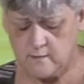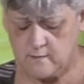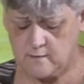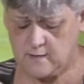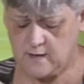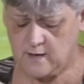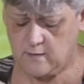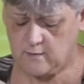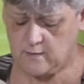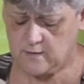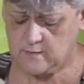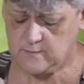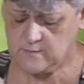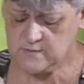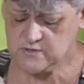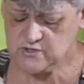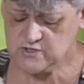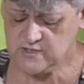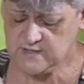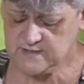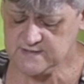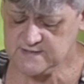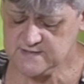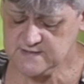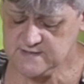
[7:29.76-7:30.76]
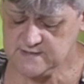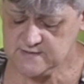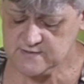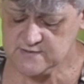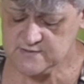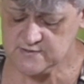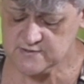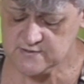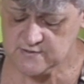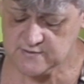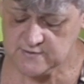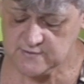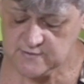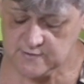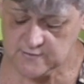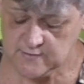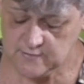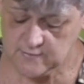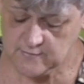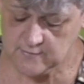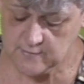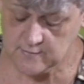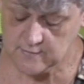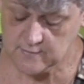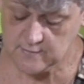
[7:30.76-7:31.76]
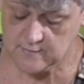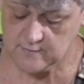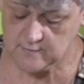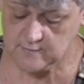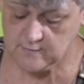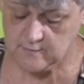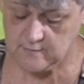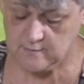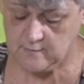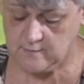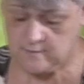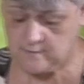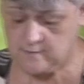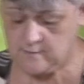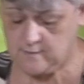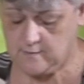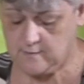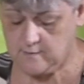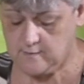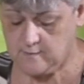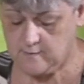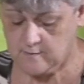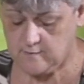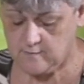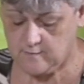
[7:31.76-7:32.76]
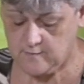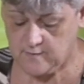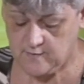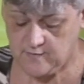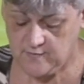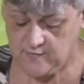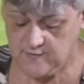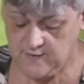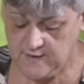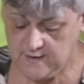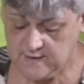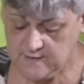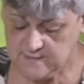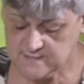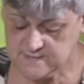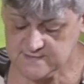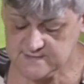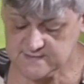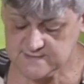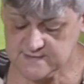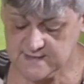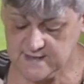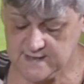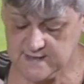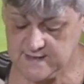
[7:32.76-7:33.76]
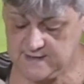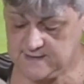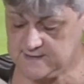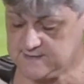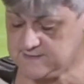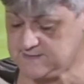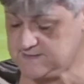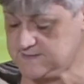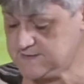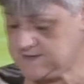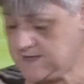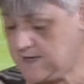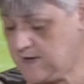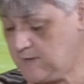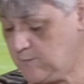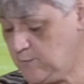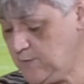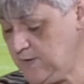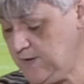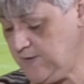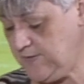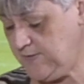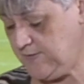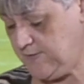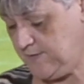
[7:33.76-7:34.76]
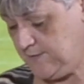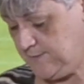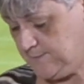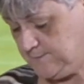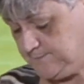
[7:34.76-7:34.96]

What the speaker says: I'm going to adjust it to the thickest setting to start with,